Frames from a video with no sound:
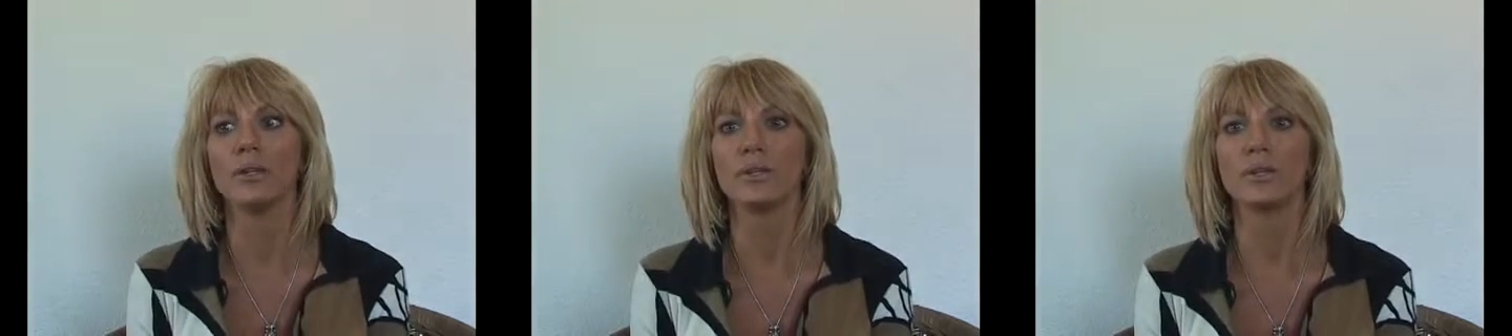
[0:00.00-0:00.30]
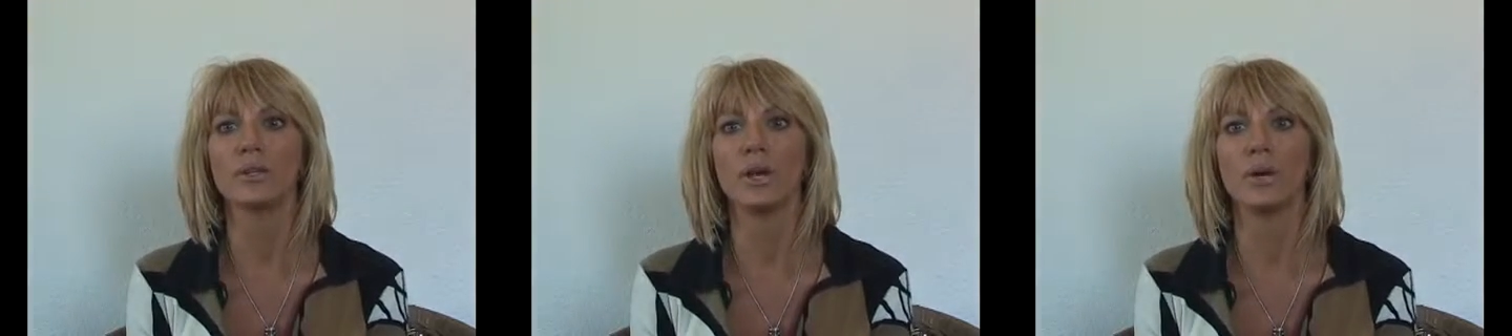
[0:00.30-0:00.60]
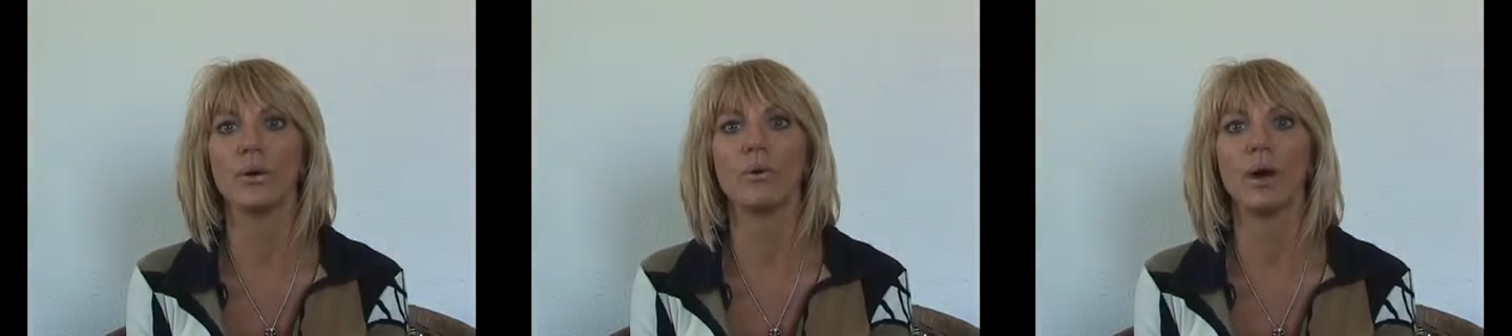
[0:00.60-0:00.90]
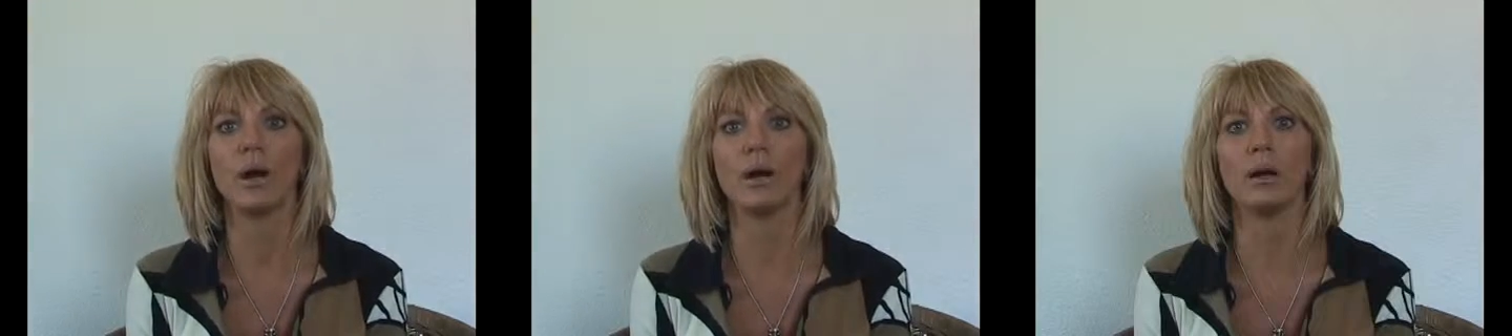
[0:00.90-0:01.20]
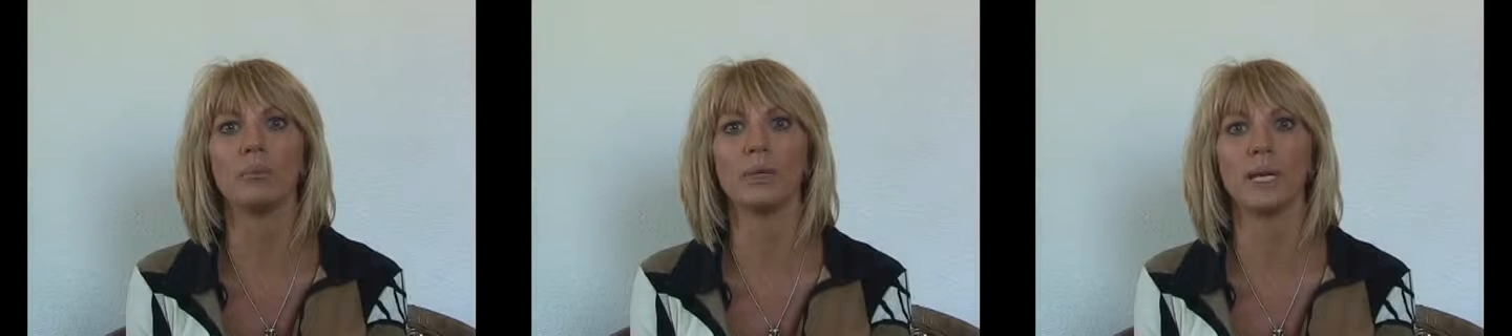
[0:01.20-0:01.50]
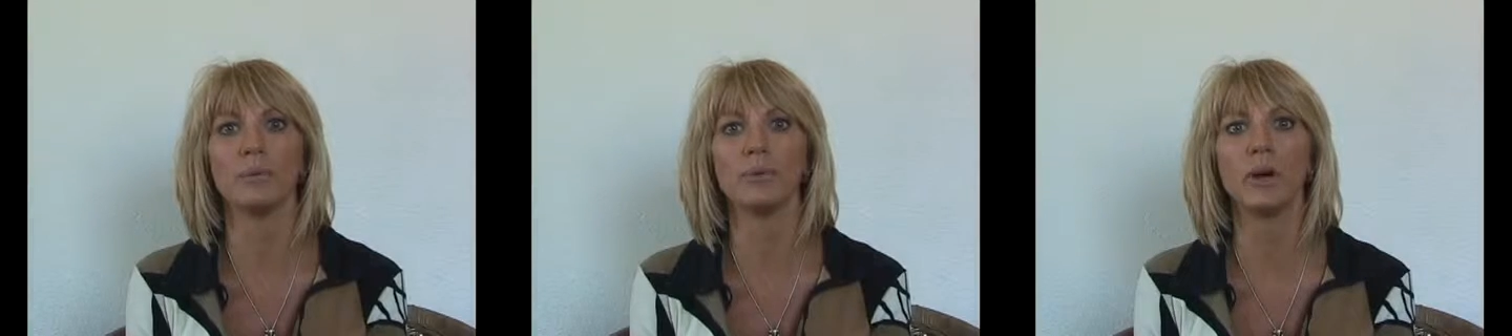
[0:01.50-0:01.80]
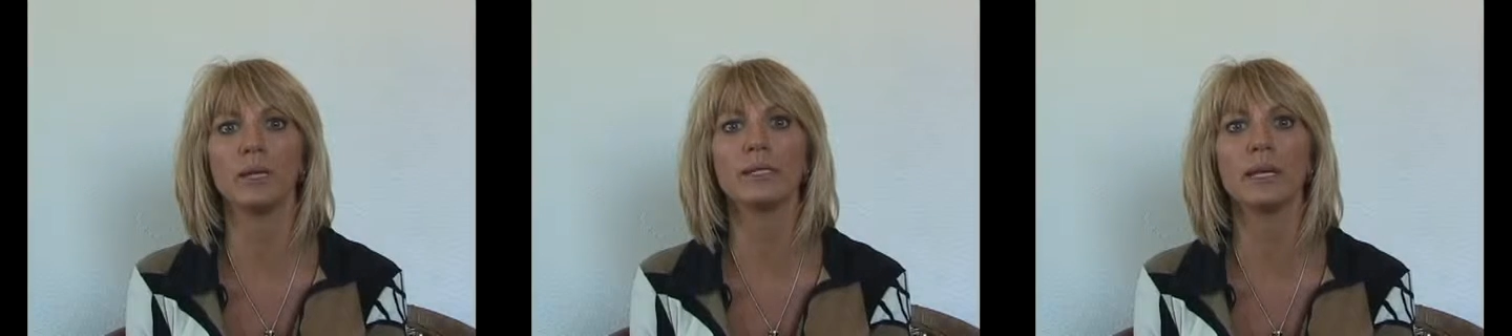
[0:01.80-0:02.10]
So we came
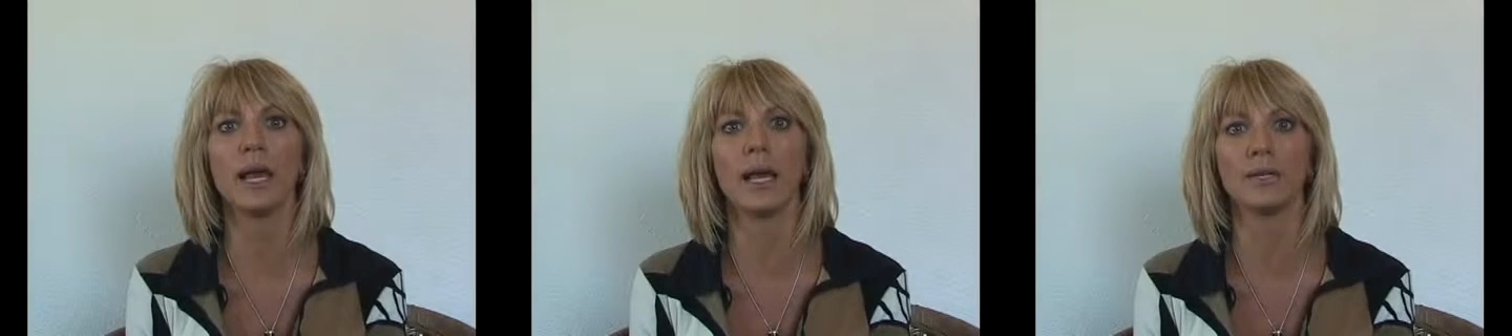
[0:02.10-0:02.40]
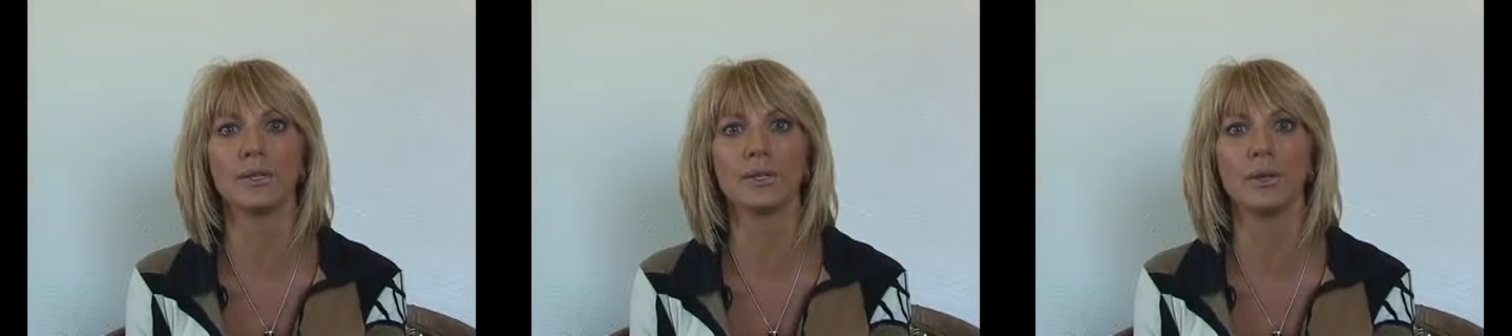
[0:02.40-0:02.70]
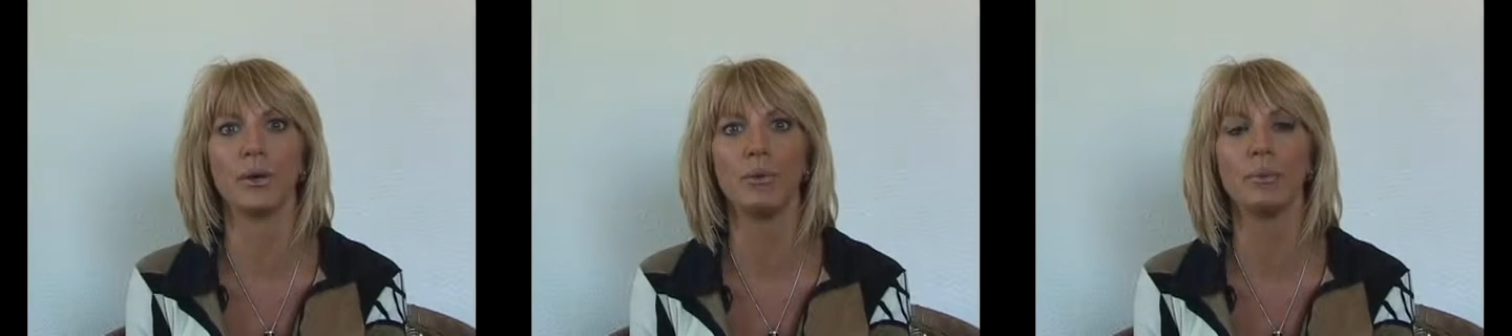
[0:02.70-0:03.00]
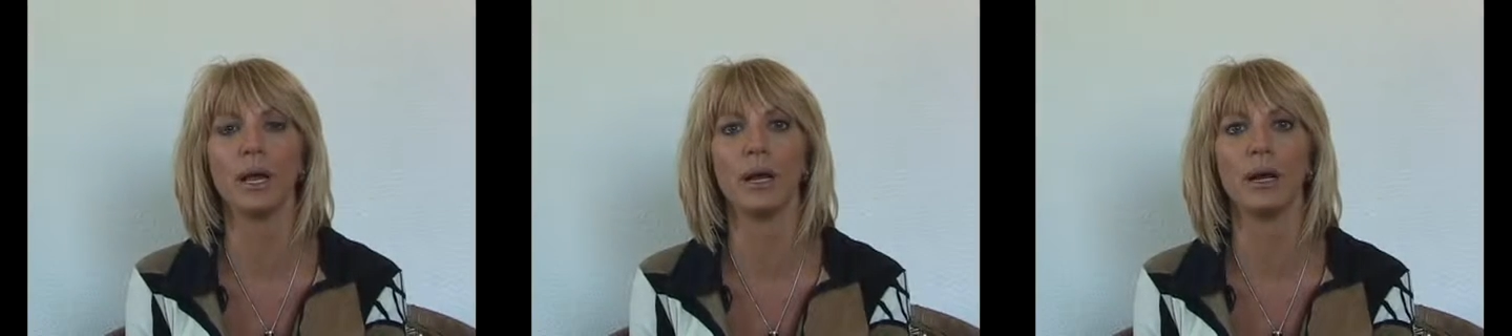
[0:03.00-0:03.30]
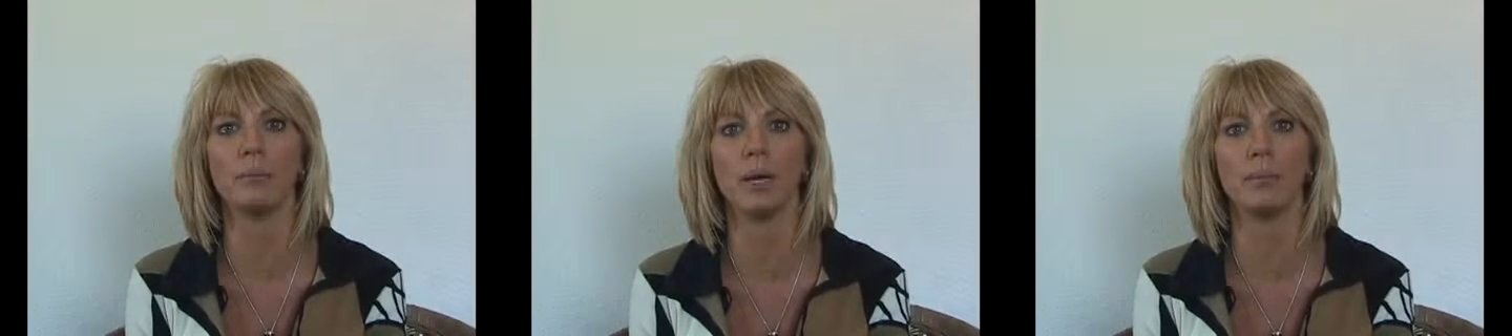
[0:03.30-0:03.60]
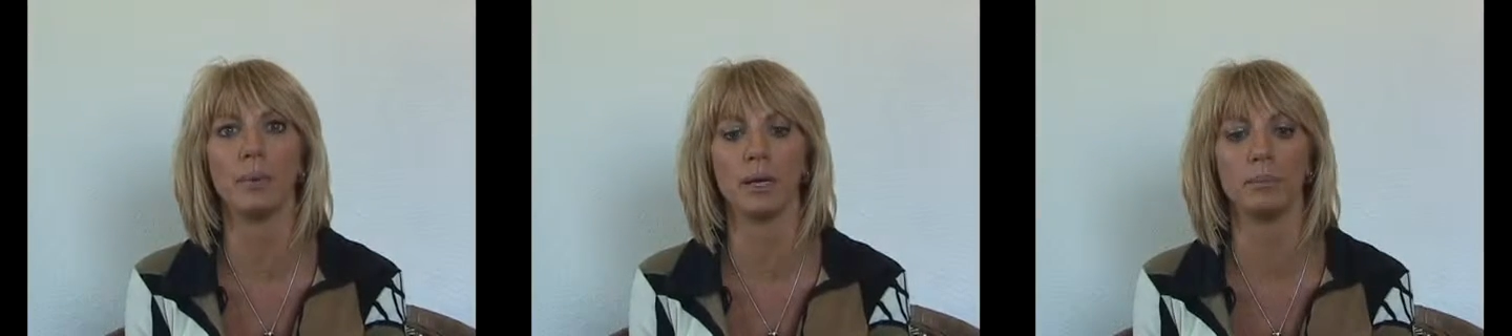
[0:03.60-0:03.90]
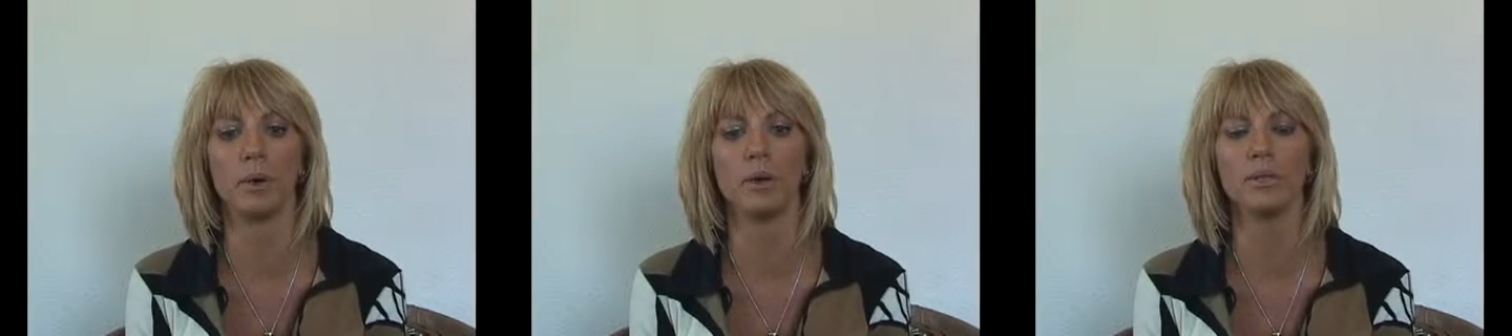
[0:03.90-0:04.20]
across the Acuscope,
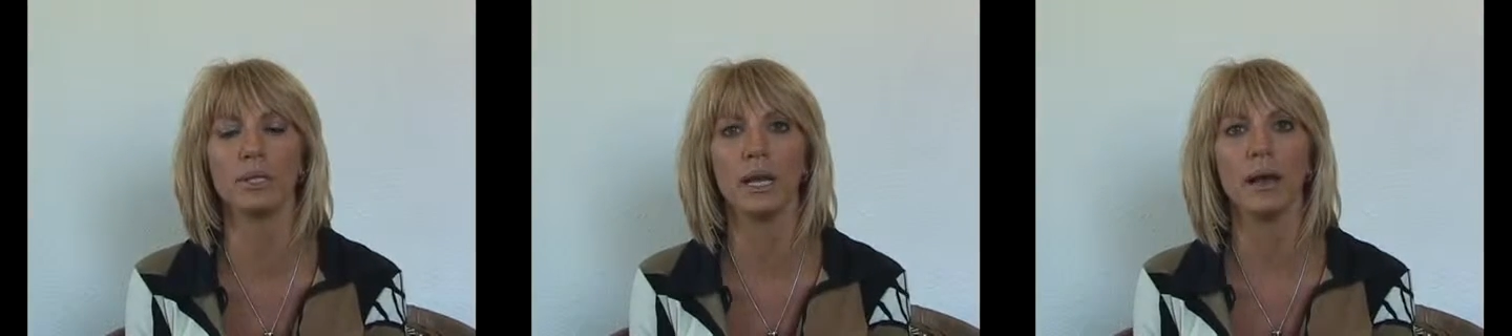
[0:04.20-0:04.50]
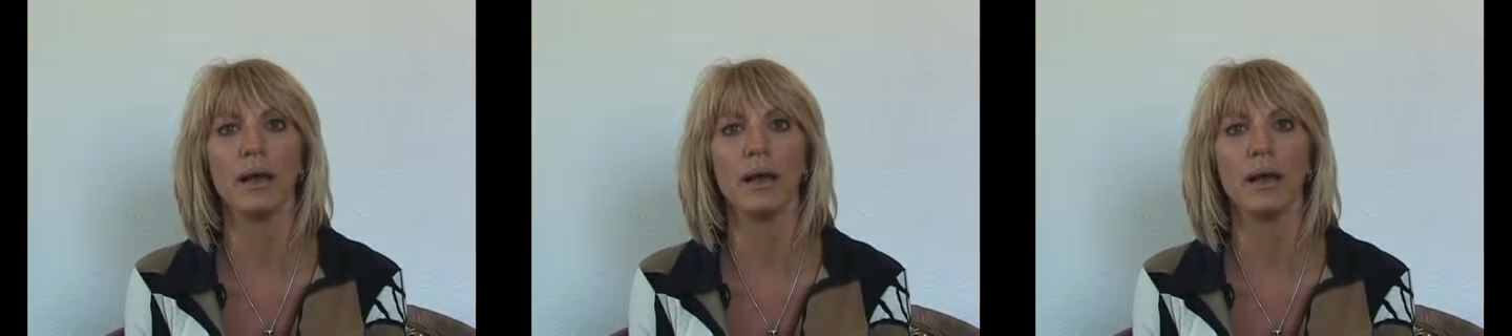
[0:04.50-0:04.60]
myopulse.